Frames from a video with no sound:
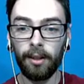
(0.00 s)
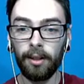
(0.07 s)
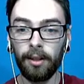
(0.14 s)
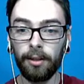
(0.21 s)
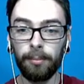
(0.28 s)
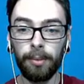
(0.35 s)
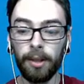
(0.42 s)

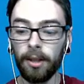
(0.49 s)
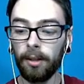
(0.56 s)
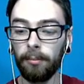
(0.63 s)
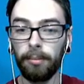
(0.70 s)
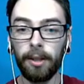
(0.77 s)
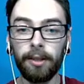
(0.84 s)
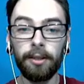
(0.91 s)
Speaking
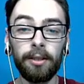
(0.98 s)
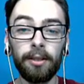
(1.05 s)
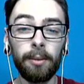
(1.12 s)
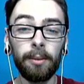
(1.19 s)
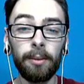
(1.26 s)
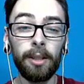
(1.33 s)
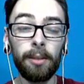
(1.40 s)
of bicycles, I
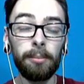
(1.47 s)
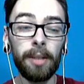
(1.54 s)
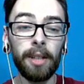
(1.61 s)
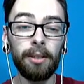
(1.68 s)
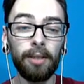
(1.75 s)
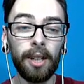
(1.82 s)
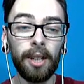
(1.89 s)
went on a
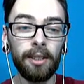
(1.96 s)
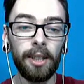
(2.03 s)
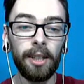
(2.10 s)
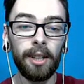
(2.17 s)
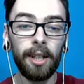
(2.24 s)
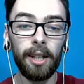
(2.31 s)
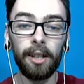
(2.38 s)
bike ride
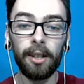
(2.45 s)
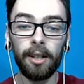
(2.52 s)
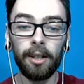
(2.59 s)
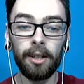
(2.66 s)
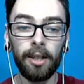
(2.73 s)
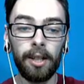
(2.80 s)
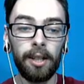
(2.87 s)
today.
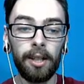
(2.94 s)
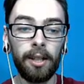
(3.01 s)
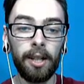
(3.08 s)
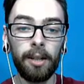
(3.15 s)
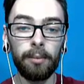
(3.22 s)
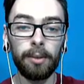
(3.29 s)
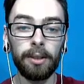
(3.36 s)
Uh, Katie and
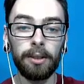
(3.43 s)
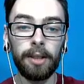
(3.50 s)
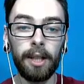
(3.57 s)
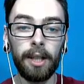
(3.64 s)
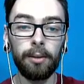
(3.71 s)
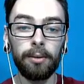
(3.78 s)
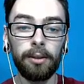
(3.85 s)
I went
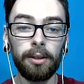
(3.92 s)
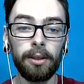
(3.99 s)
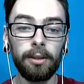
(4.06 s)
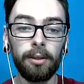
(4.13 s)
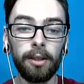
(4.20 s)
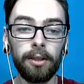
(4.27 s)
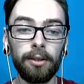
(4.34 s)
down
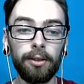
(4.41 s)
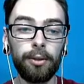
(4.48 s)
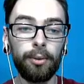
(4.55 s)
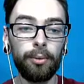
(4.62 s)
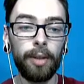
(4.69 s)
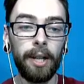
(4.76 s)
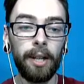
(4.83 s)
to this
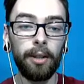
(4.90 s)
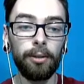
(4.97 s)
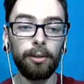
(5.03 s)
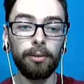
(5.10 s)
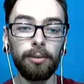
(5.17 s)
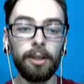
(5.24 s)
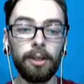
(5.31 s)

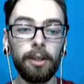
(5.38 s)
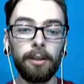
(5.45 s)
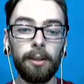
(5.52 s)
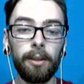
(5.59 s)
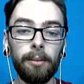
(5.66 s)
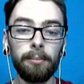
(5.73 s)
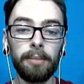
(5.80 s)
trail
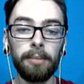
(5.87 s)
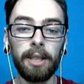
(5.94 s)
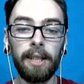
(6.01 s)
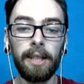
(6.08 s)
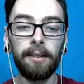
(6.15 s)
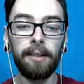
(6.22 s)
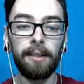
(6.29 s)

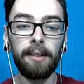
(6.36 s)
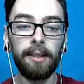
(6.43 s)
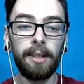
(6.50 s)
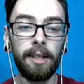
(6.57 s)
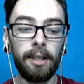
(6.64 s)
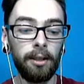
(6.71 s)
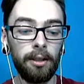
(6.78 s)
place
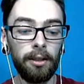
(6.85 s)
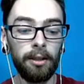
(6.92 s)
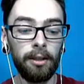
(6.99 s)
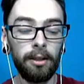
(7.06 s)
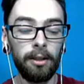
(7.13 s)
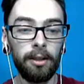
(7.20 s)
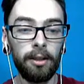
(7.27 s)
here.